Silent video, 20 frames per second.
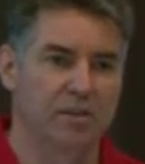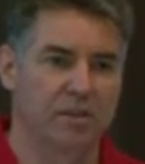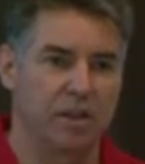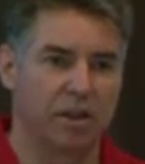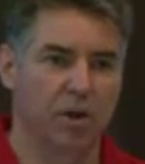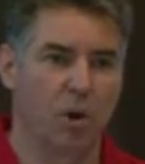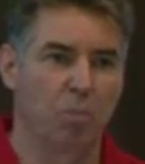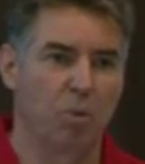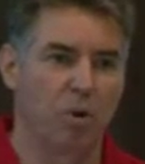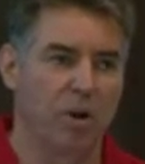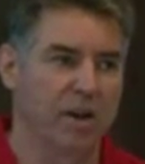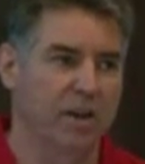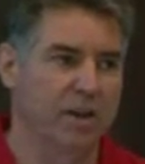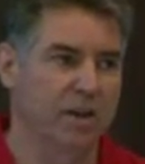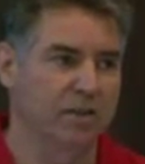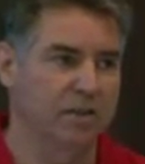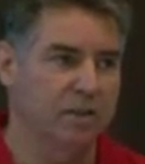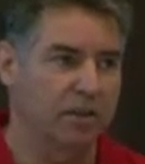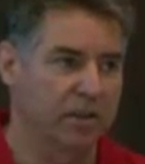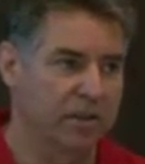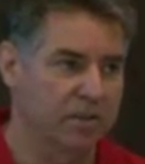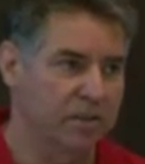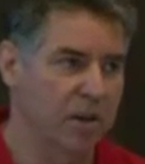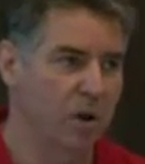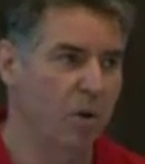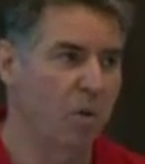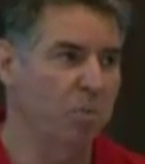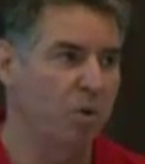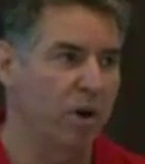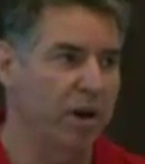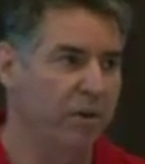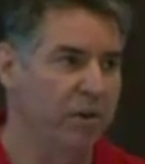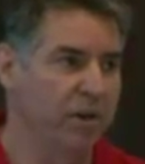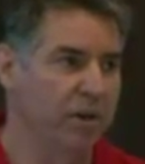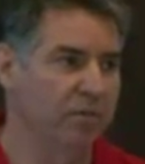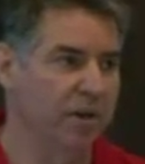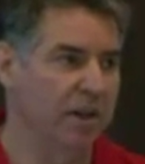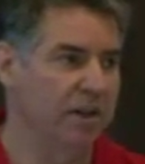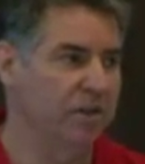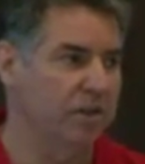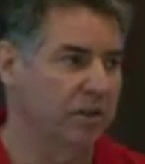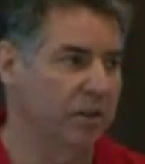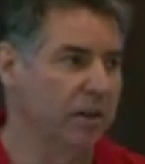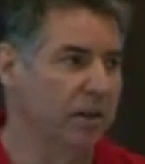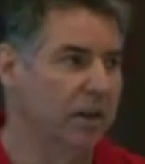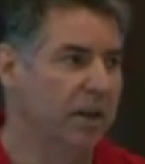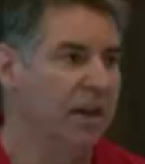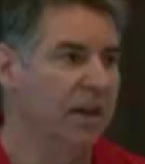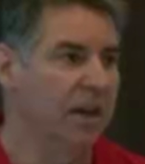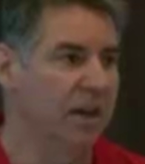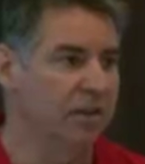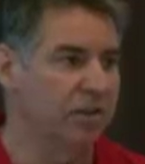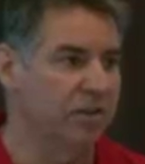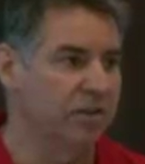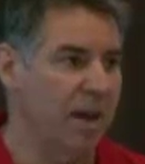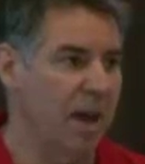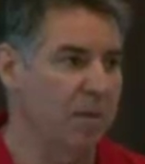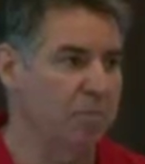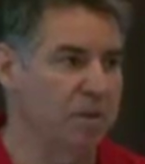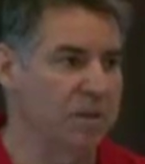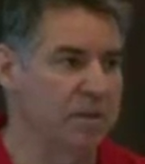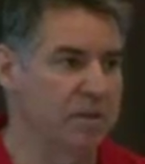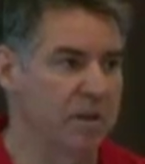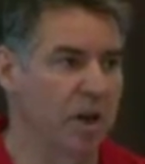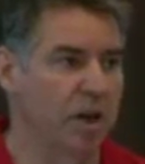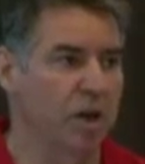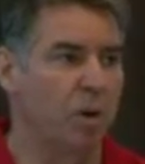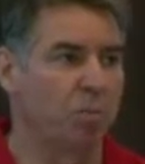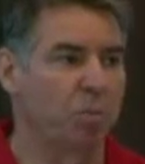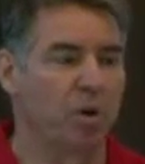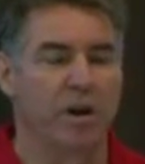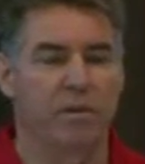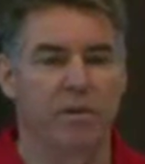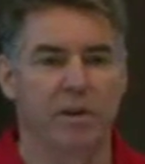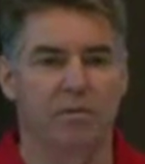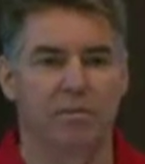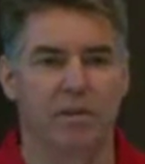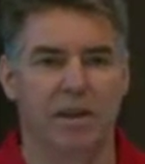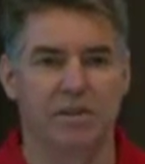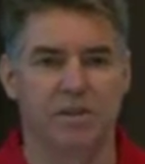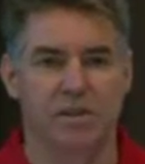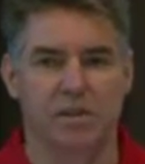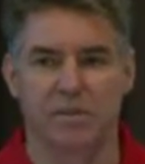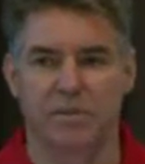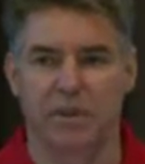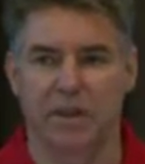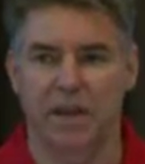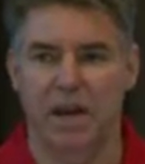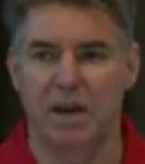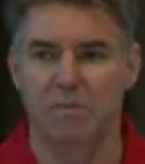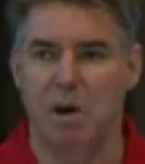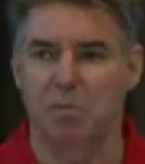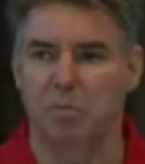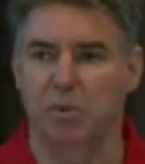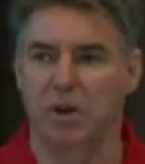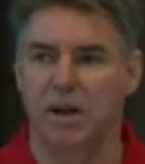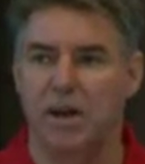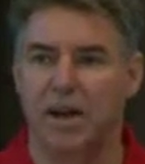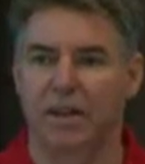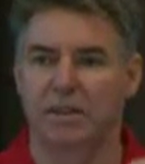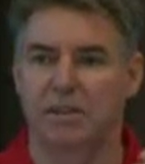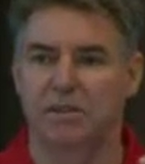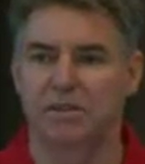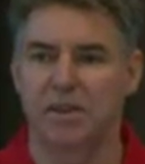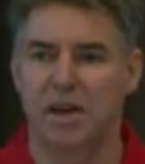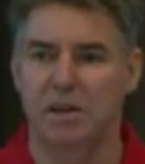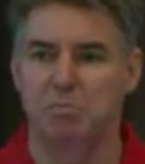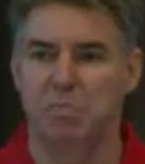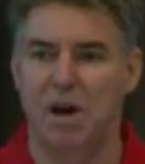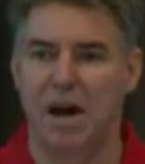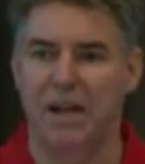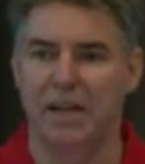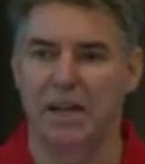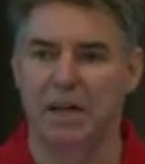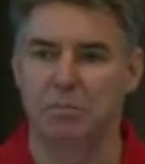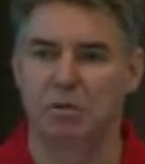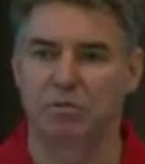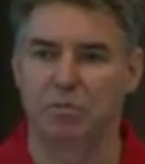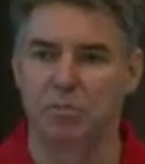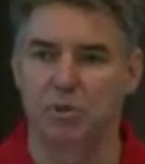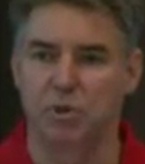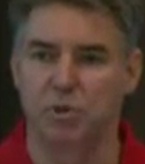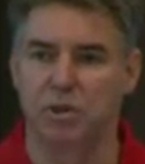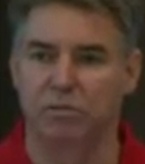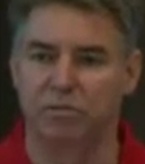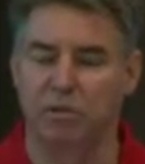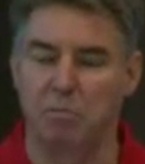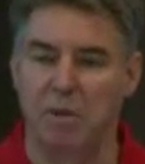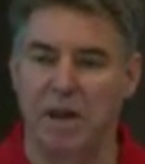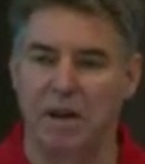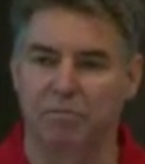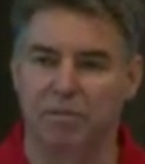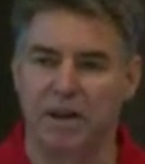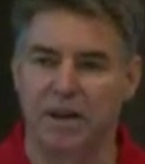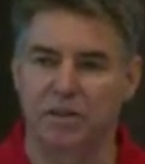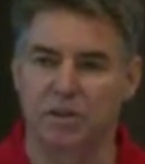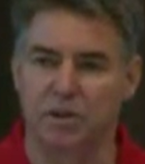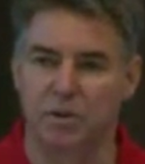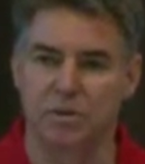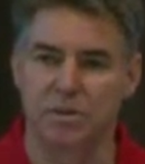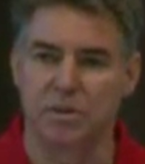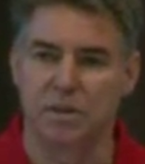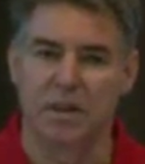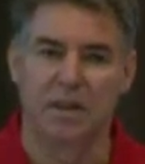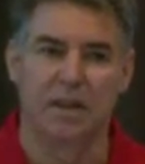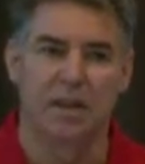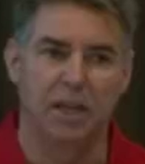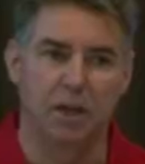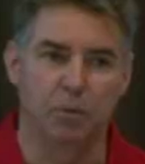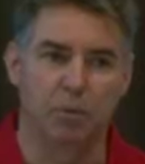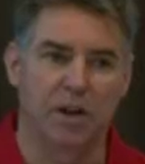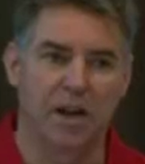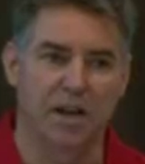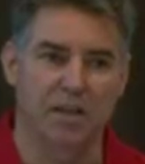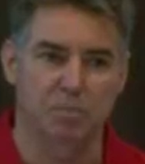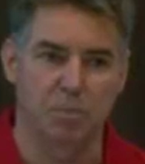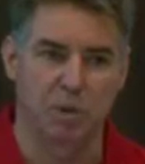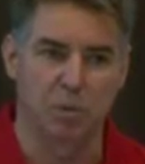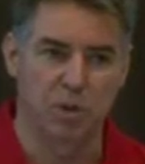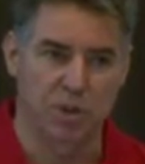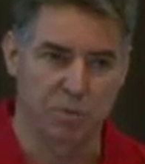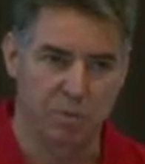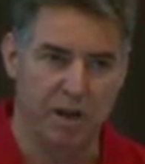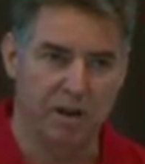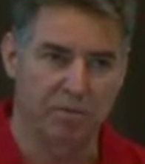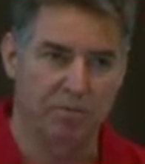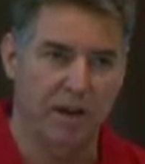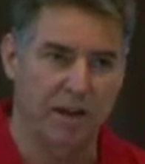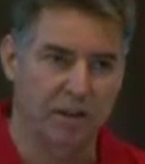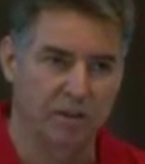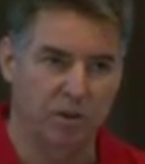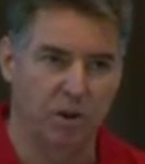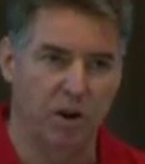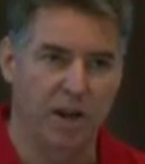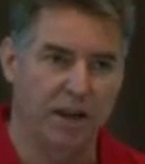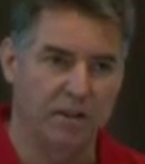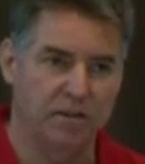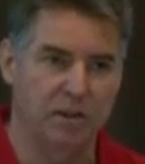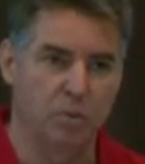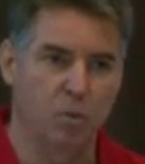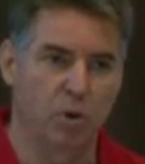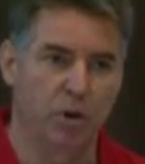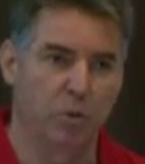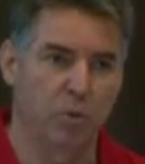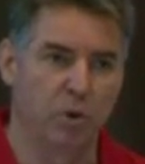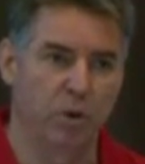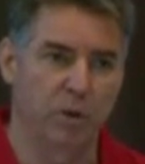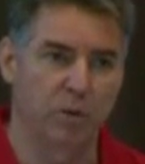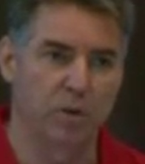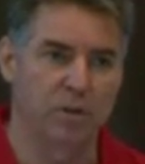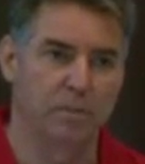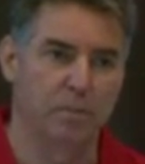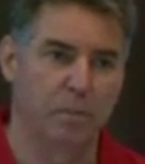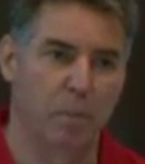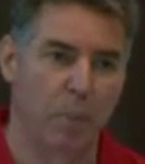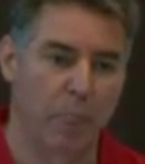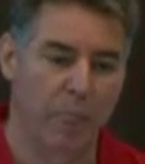So the operator doesn't, there's no operator intervention, it just happens. The only operator intervention is if it came up when I had the same part number from 2 different manufacturers, it would ask me which manufacturer I actually want to work with.